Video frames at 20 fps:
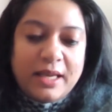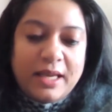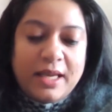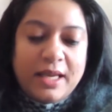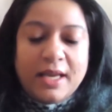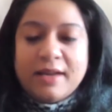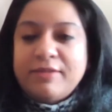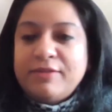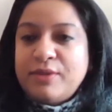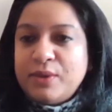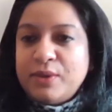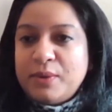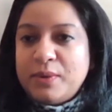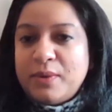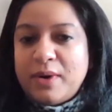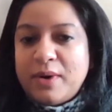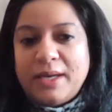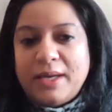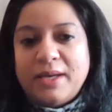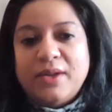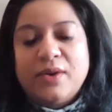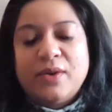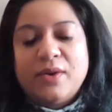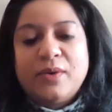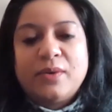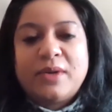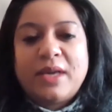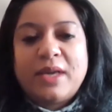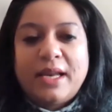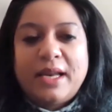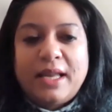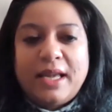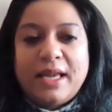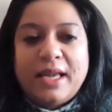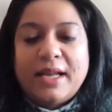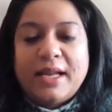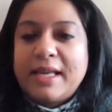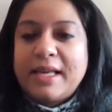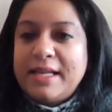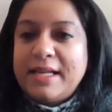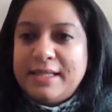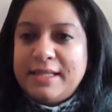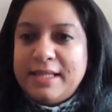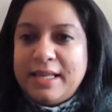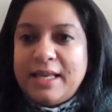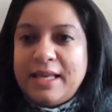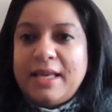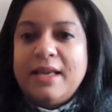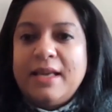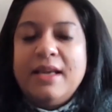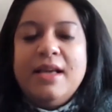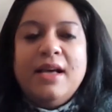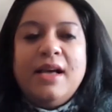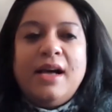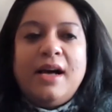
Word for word: EF tour and you know Katie and Casey